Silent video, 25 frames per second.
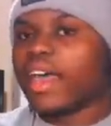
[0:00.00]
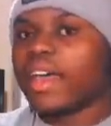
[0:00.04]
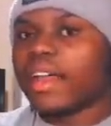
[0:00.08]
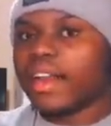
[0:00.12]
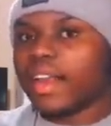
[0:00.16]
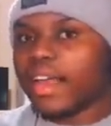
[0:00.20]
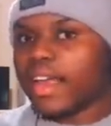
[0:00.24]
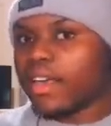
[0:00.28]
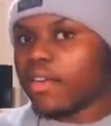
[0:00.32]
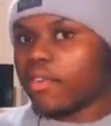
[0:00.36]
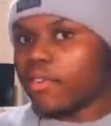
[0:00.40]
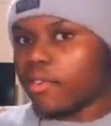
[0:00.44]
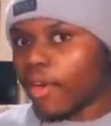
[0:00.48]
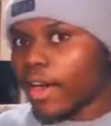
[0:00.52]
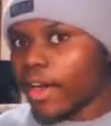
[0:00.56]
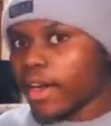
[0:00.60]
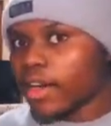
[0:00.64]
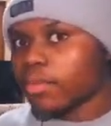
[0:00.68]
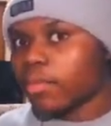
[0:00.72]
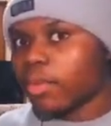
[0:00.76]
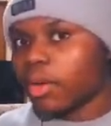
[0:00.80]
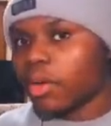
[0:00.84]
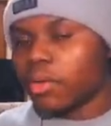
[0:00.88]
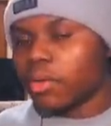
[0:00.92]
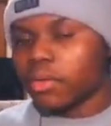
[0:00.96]
a ranked
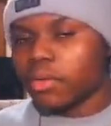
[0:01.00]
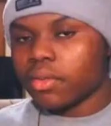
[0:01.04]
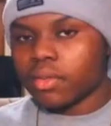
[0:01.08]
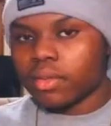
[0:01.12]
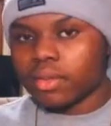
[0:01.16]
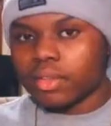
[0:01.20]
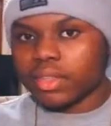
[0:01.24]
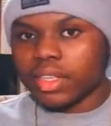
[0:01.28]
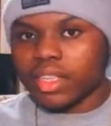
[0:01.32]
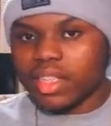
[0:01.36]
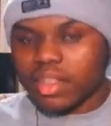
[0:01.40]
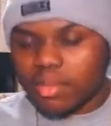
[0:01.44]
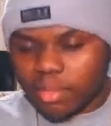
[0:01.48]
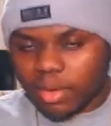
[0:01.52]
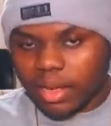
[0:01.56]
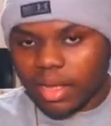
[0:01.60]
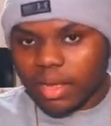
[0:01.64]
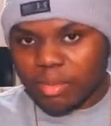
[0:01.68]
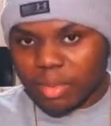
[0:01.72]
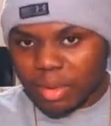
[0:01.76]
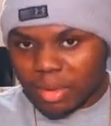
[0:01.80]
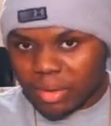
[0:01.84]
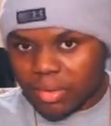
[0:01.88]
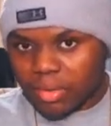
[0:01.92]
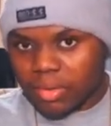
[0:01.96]
mode or league play
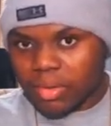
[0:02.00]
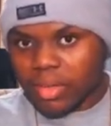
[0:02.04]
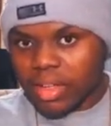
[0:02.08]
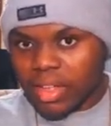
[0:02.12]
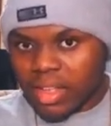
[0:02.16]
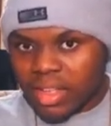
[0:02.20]
mode